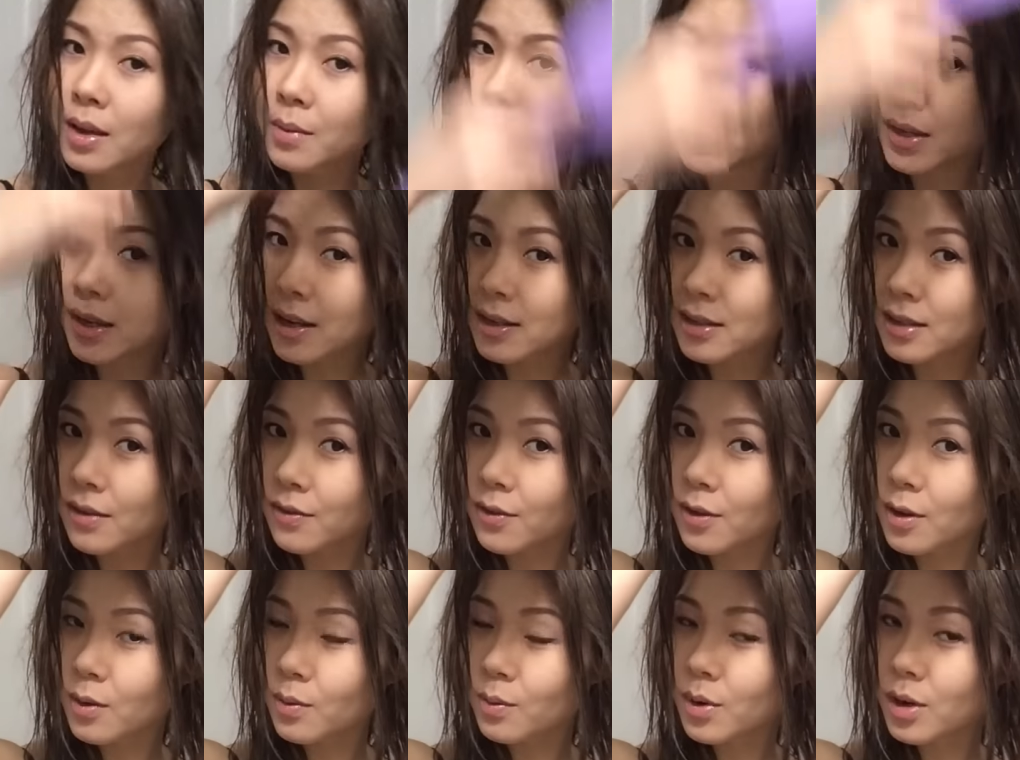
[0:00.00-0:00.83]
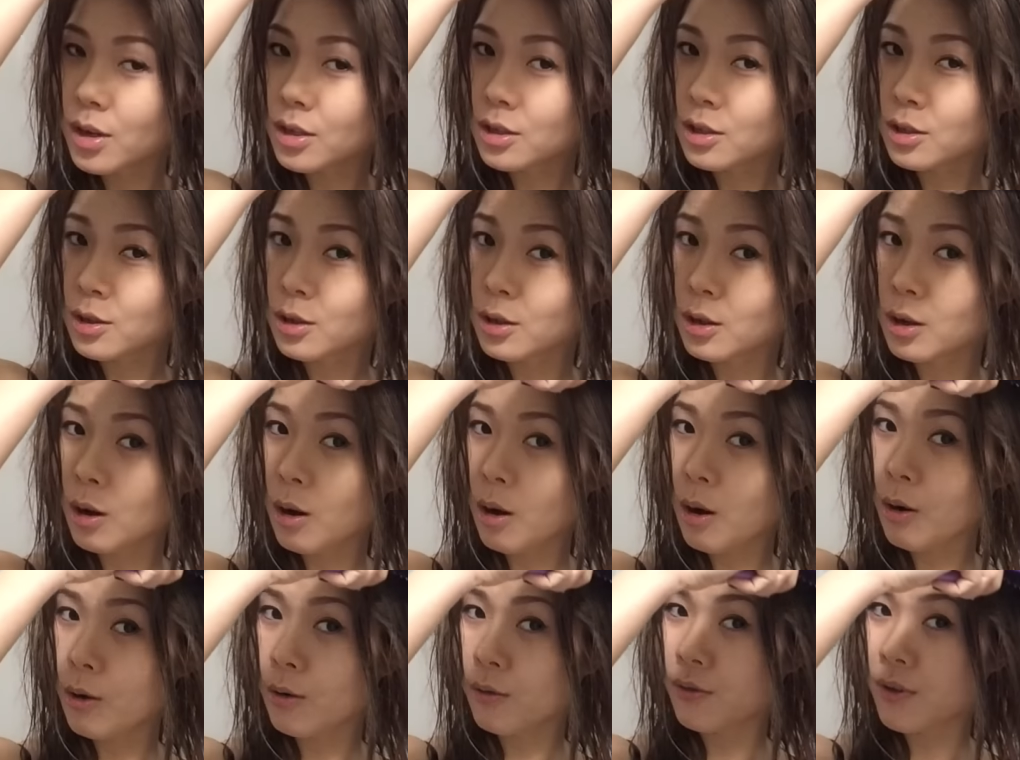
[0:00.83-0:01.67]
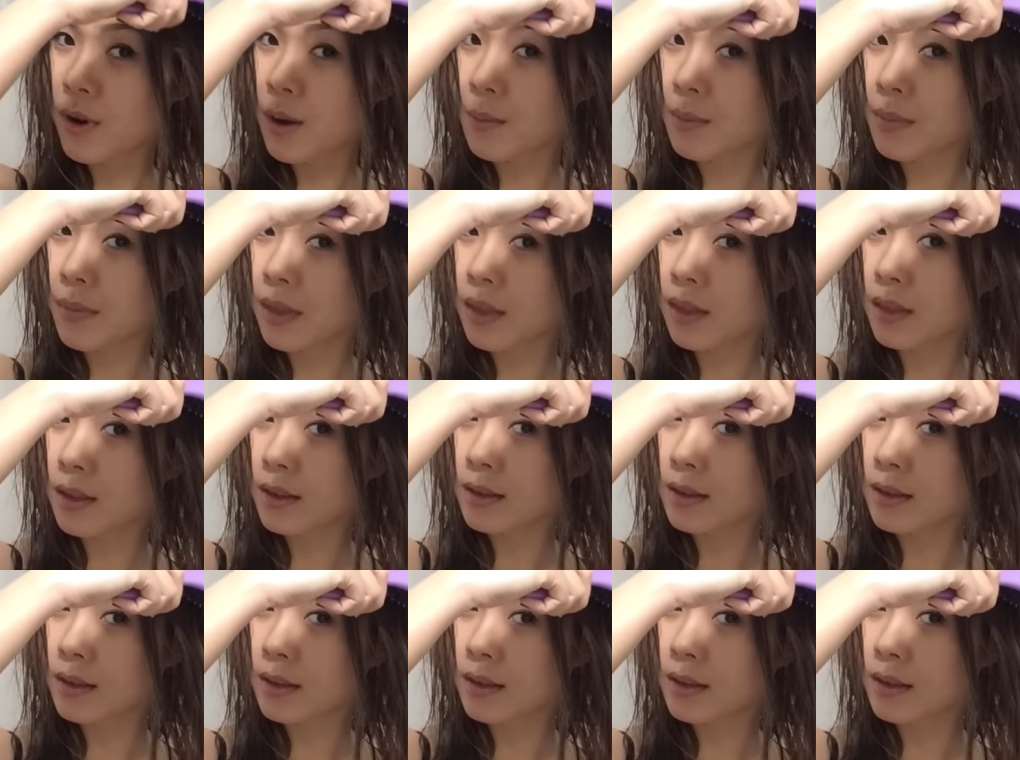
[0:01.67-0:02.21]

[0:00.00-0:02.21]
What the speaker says: Because if you were to go from